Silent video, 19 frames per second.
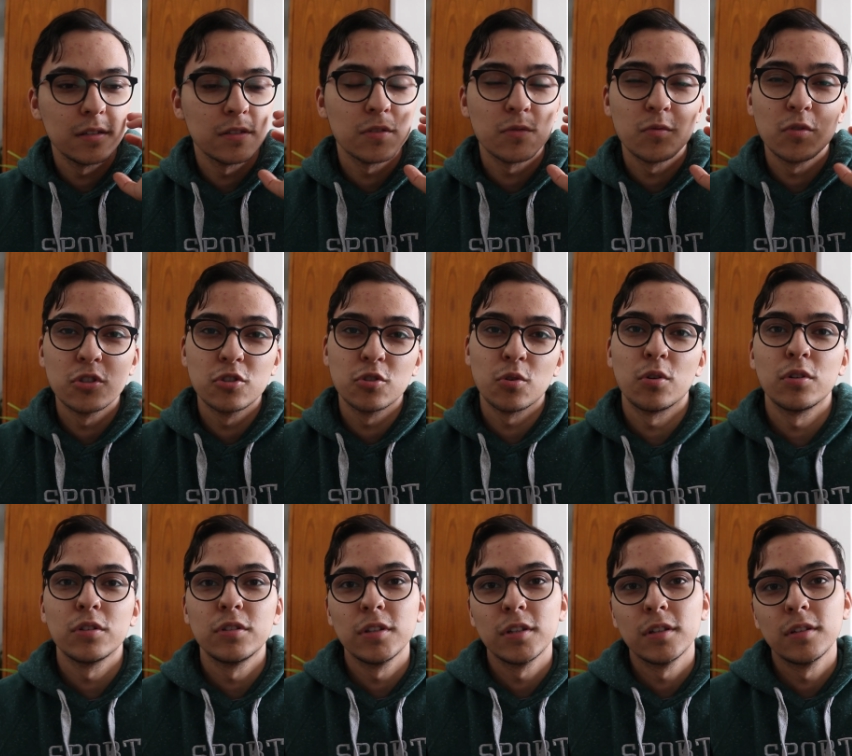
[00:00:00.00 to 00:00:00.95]
is
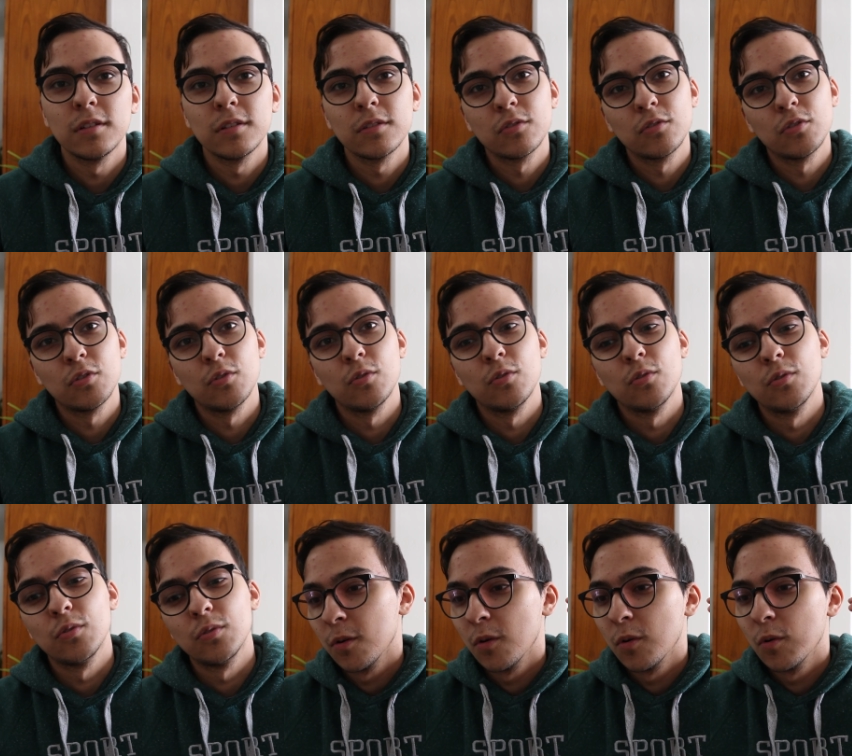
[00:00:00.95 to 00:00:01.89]
resorted
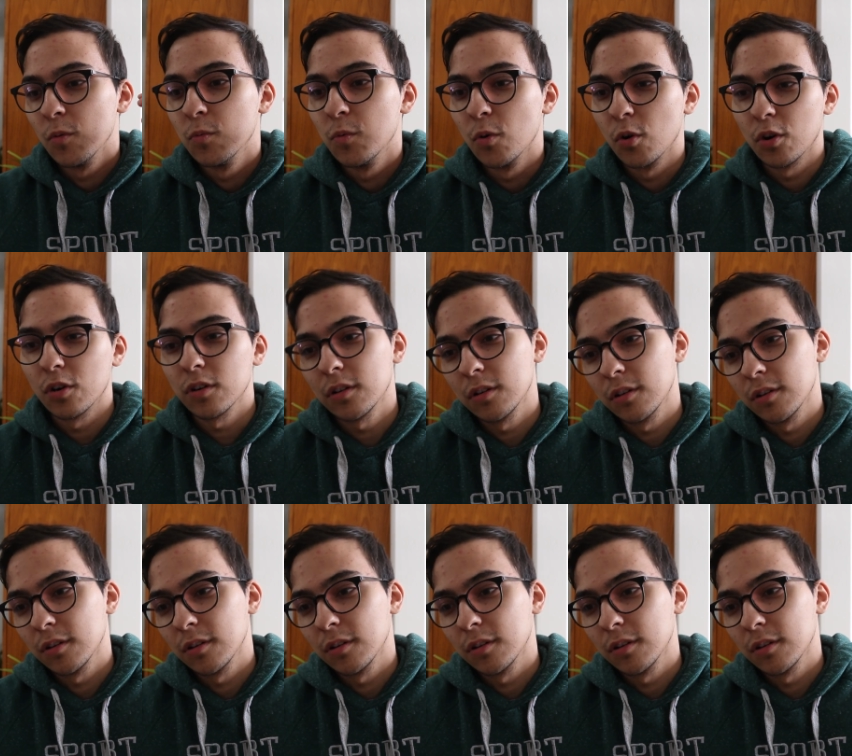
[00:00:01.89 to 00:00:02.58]
to work